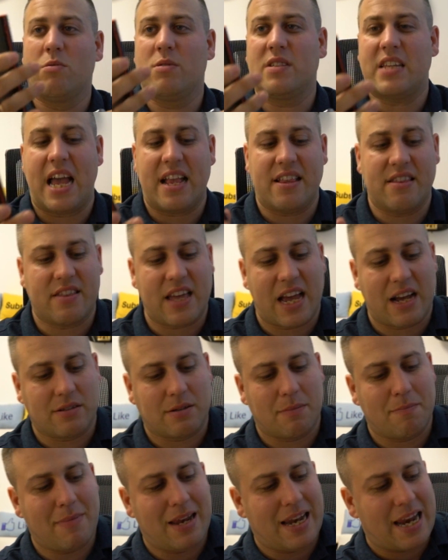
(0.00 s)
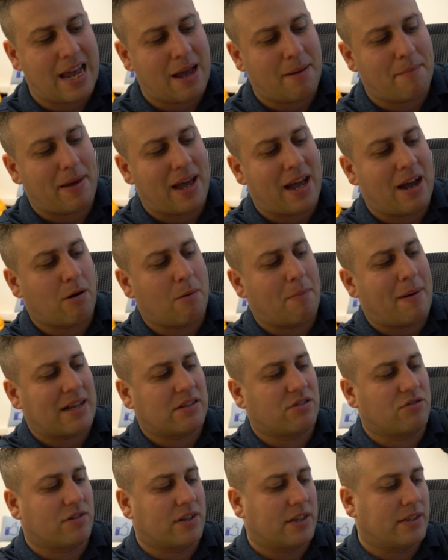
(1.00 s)
10,000 milliamp hour
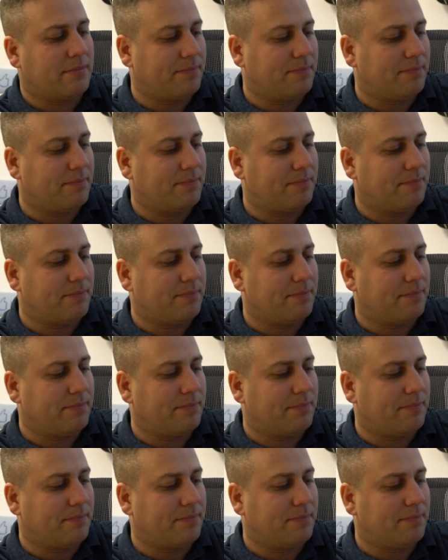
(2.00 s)
battery.